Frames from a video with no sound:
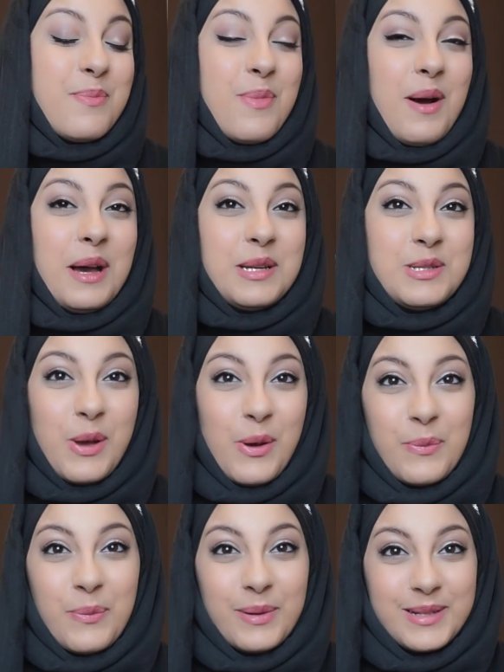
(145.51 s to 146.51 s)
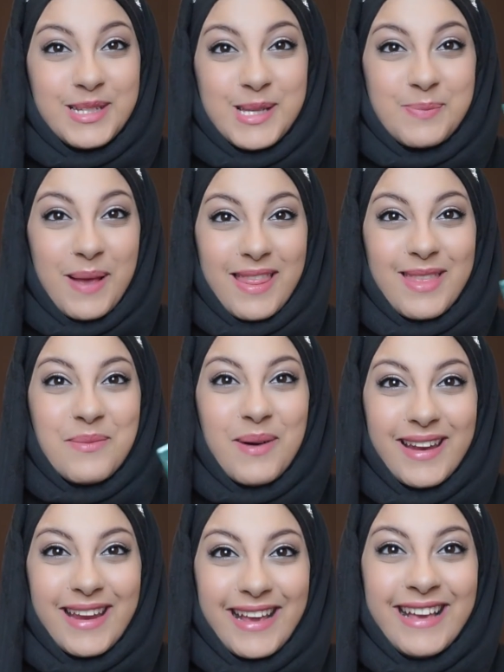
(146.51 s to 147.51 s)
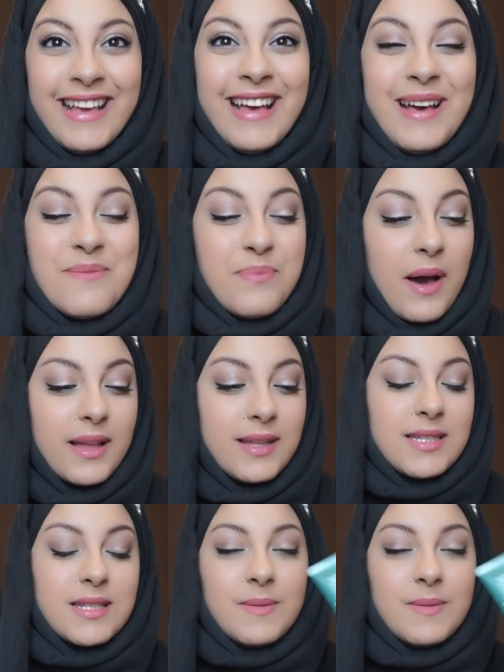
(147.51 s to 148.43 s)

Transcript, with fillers: but I don't want to spend the money. But